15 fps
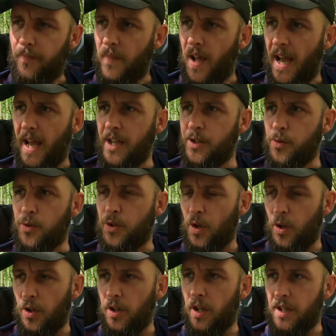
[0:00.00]
Hazel's
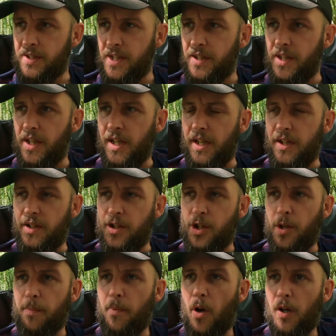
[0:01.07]
got, like I said, the
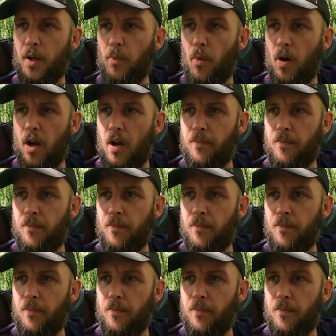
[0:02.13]
supermarket one.